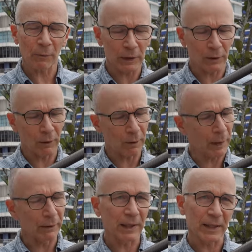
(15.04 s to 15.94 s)
I want to talk
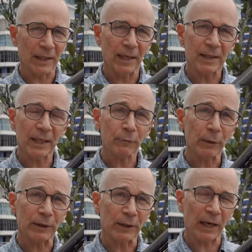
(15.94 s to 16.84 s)
about this
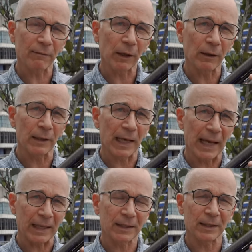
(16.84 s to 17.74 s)
Sirui Traveler
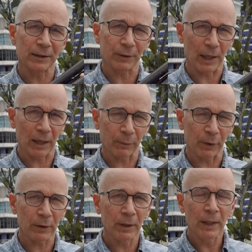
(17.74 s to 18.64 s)
X
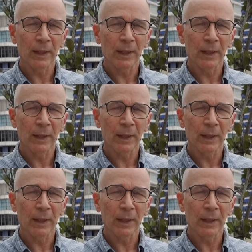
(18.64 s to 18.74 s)
tripod.